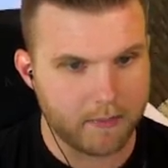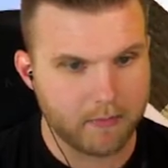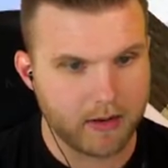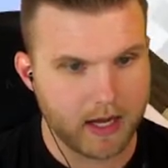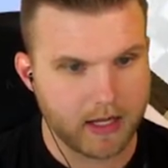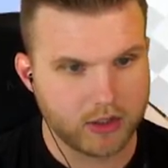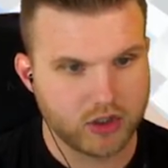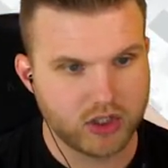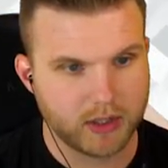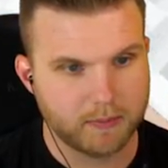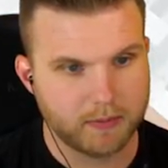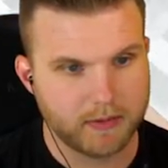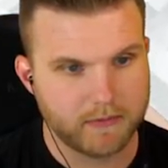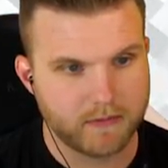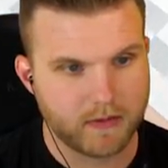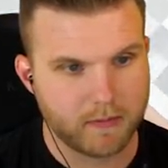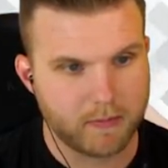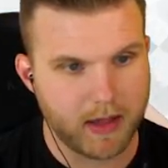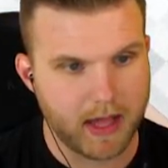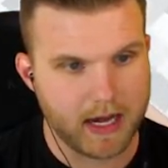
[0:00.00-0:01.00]
not jumping
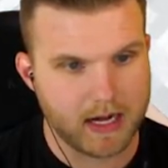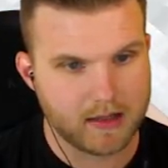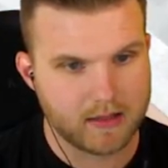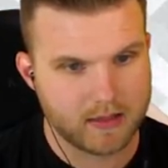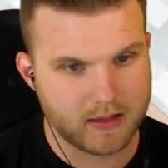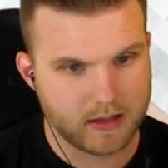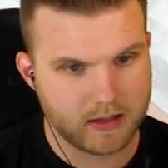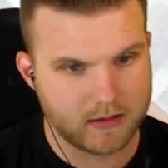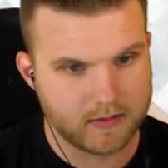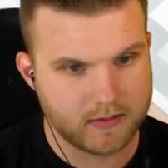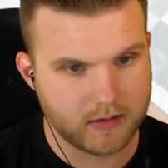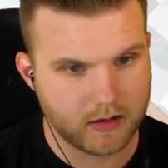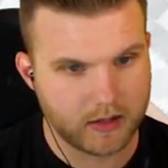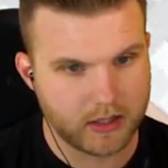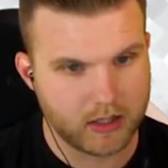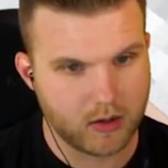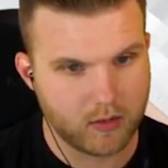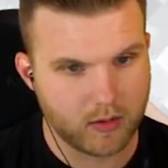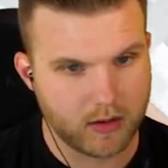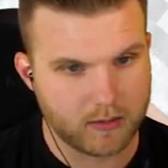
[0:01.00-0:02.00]
from anything until I know what